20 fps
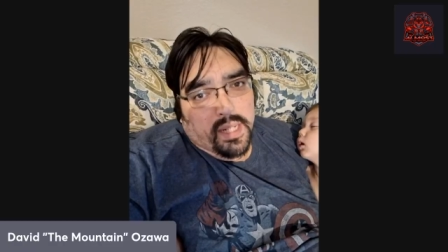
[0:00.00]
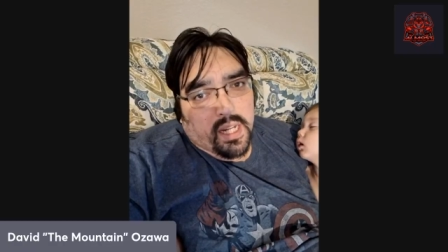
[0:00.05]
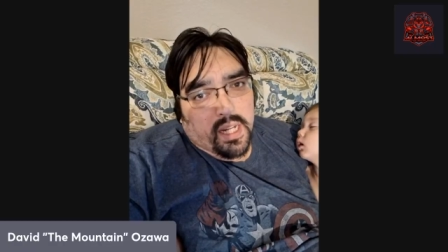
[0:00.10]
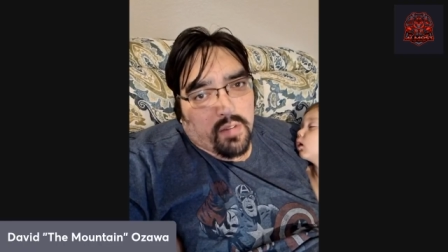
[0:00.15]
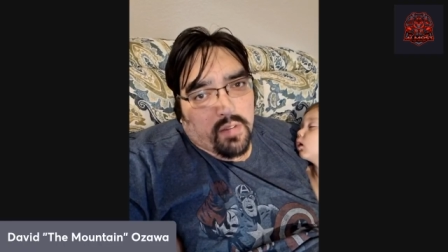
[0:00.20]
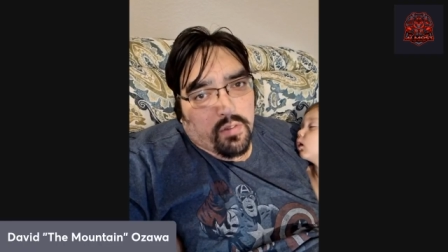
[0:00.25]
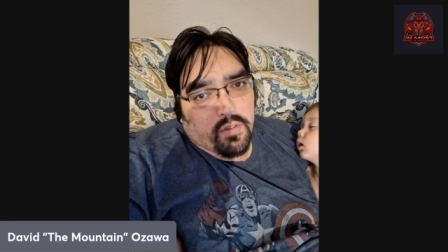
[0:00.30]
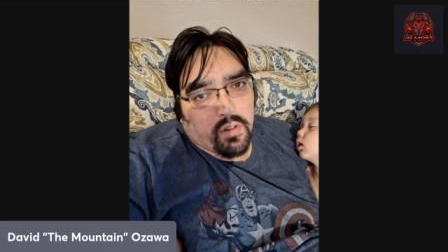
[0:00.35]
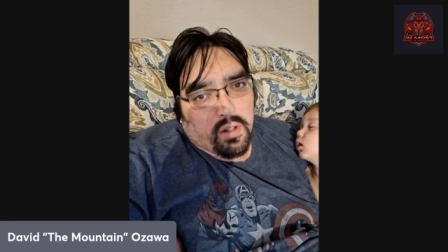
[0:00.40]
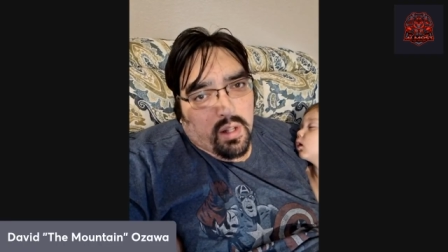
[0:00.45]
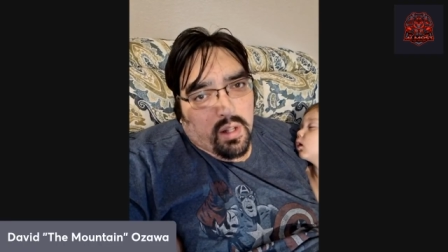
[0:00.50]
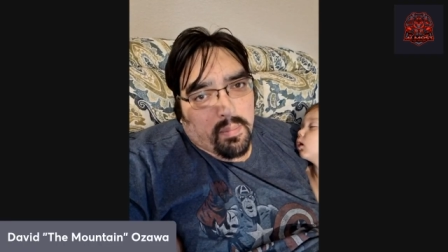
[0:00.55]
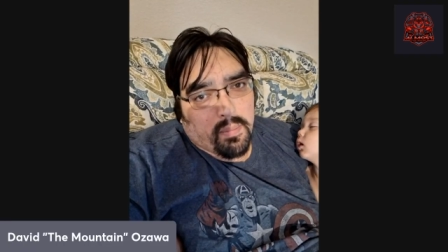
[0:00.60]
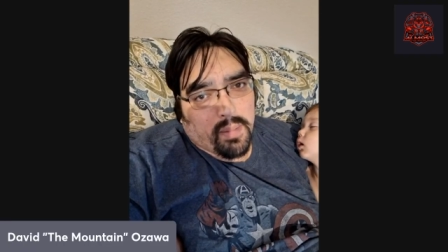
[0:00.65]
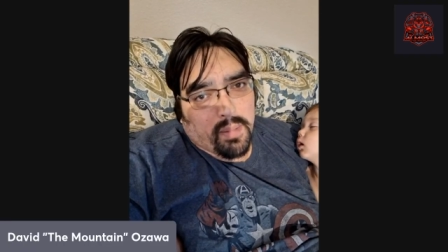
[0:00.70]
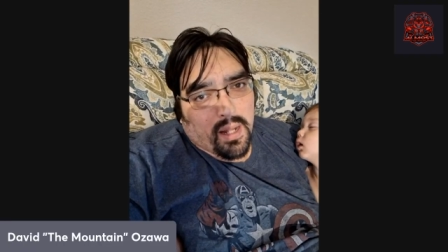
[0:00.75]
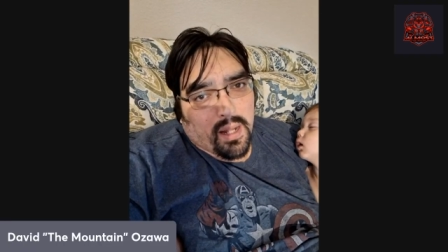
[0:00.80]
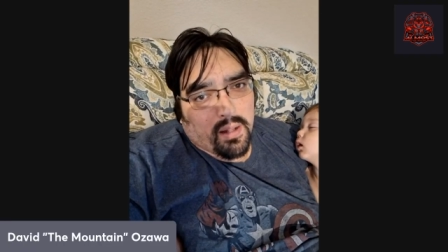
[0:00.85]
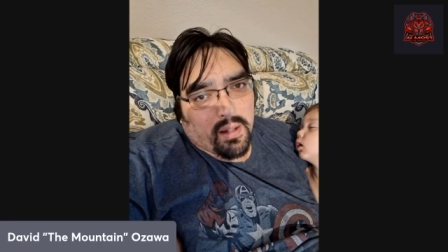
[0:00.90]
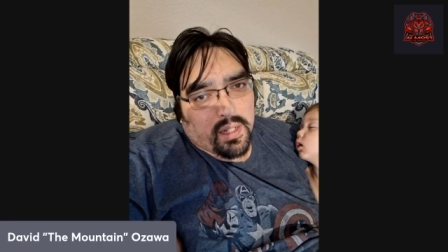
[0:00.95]
careful
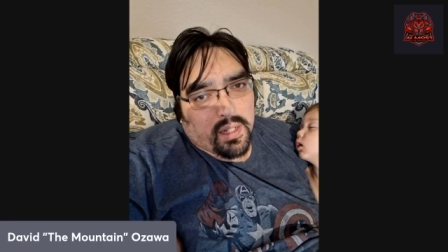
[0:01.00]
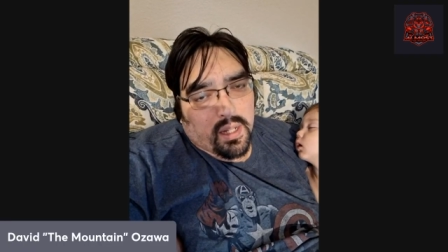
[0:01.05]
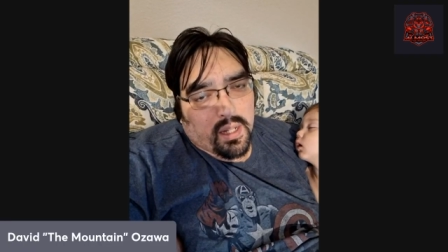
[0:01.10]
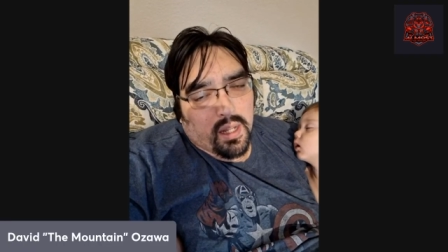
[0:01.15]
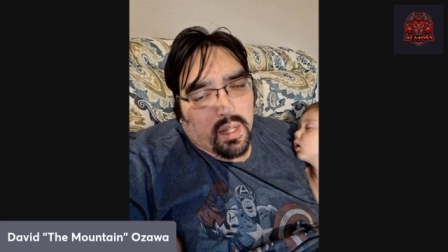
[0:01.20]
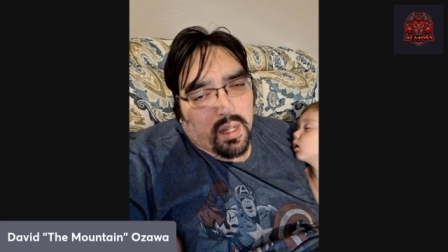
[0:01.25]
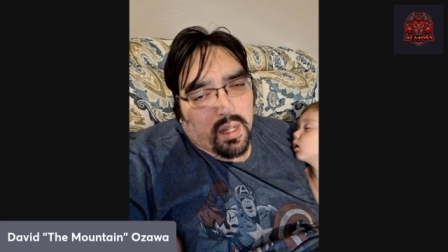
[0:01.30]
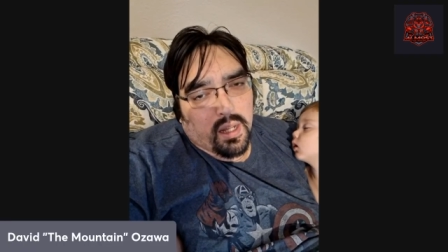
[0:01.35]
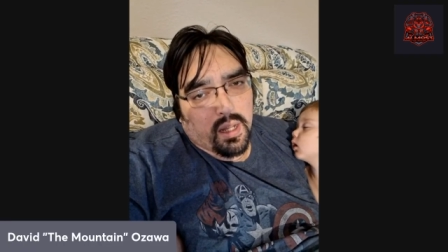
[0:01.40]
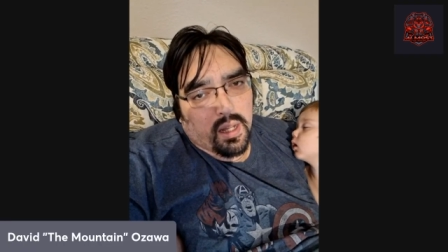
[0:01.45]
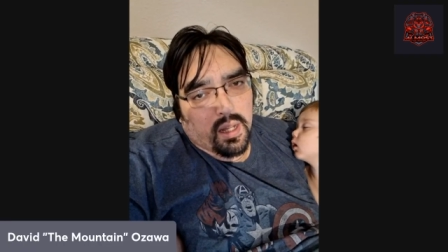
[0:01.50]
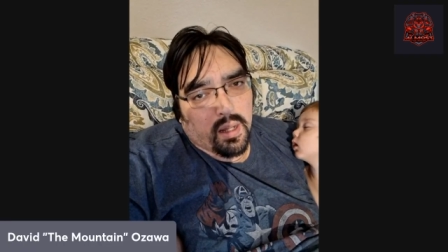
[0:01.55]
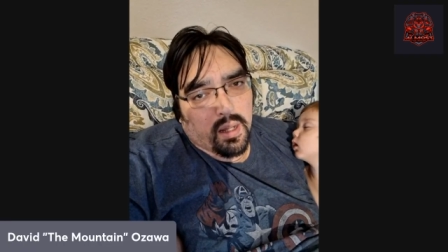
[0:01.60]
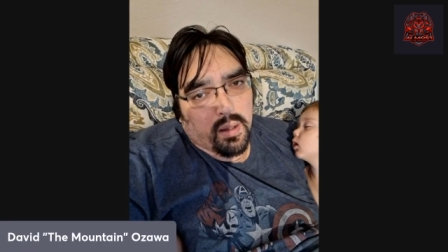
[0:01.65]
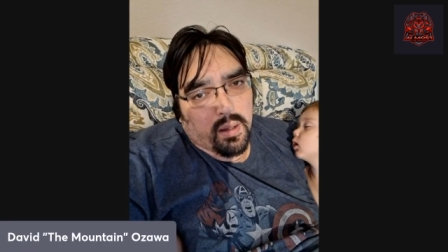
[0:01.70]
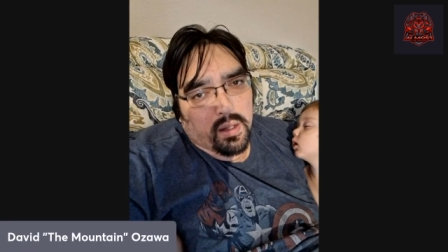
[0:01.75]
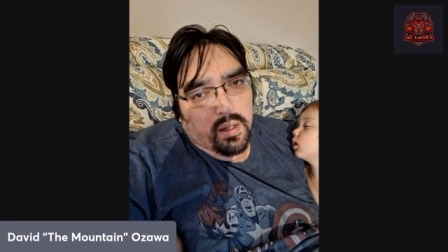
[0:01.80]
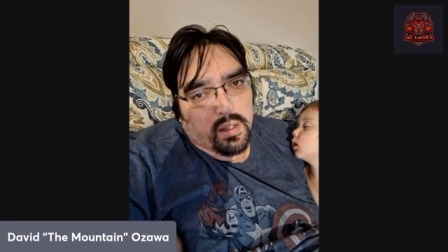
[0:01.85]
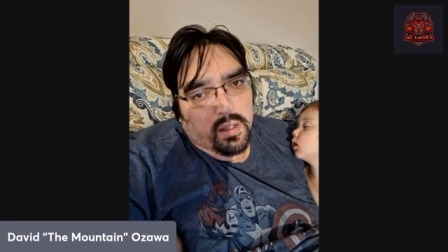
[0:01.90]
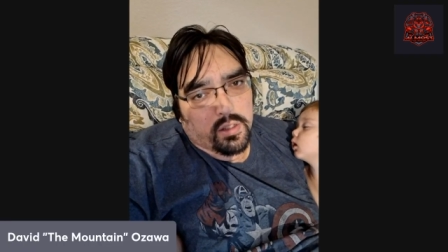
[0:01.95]
about
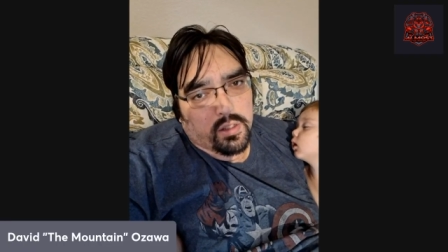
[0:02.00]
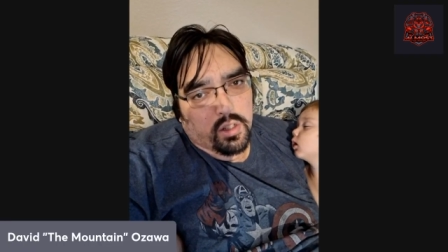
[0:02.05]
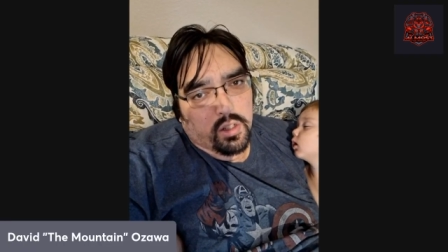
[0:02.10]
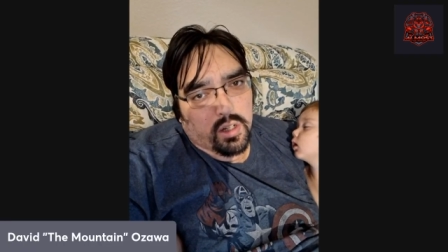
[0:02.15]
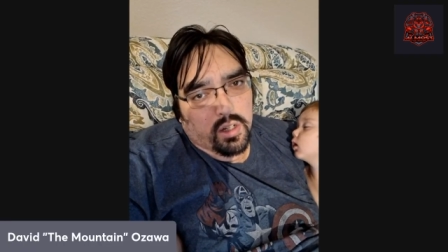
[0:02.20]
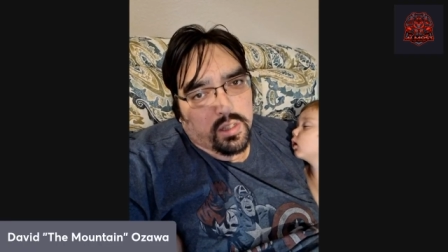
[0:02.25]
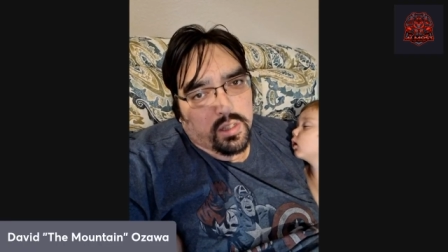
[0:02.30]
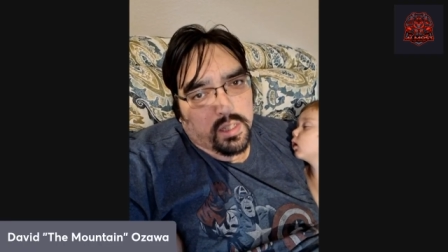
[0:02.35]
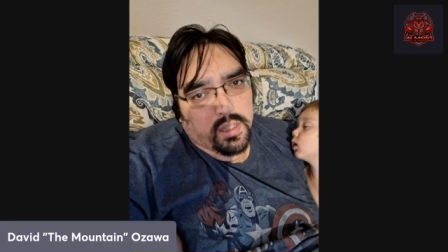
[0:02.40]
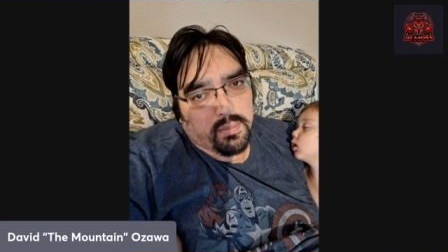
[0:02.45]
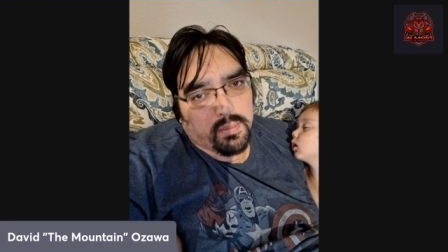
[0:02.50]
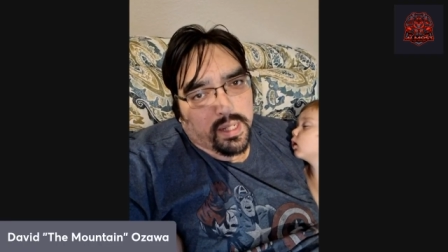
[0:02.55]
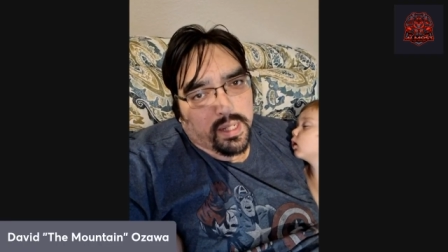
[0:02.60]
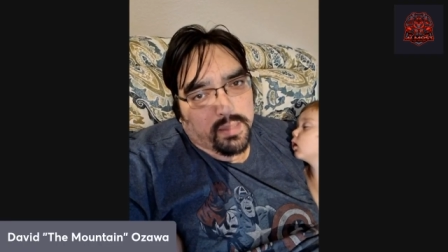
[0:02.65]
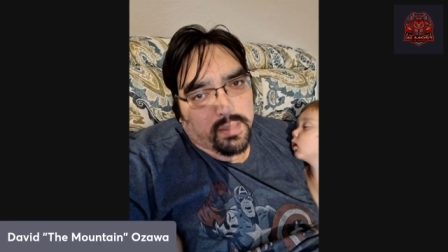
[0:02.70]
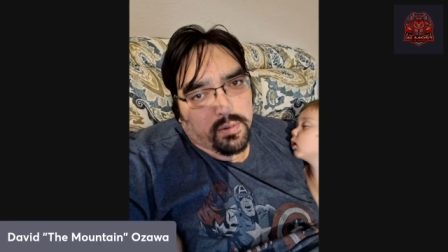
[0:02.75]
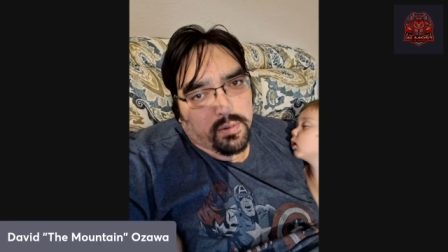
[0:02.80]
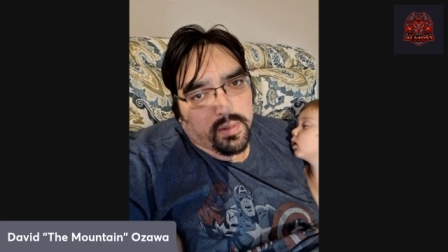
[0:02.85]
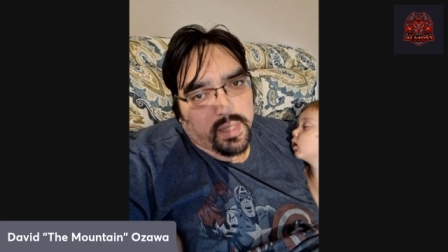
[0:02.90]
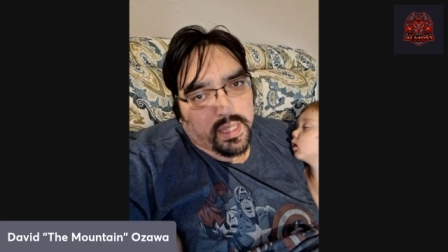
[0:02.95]
charging
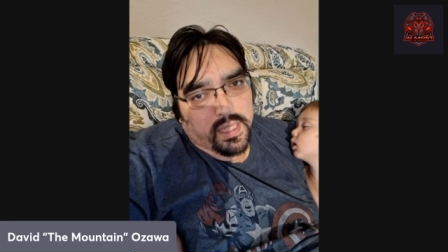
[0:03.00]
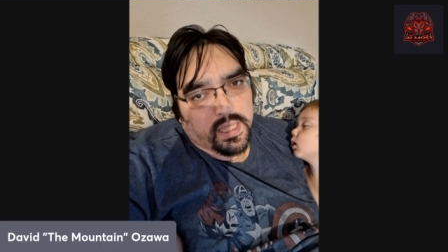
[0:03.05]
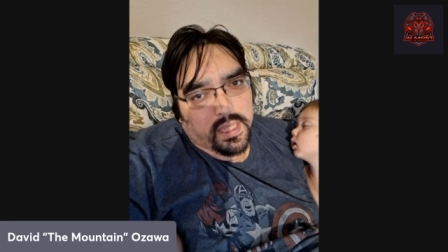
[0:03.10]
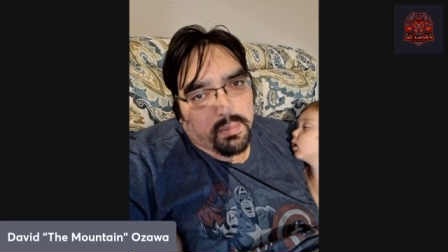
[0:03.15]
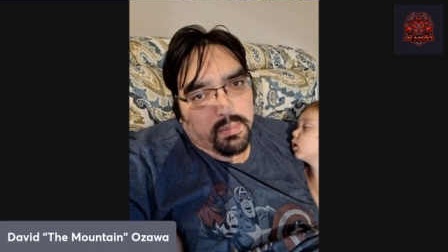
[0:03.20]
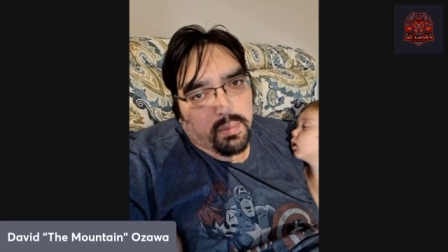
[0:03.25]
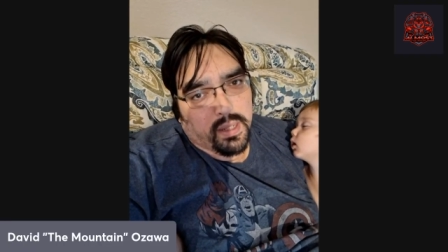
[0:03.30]
Plague Marines.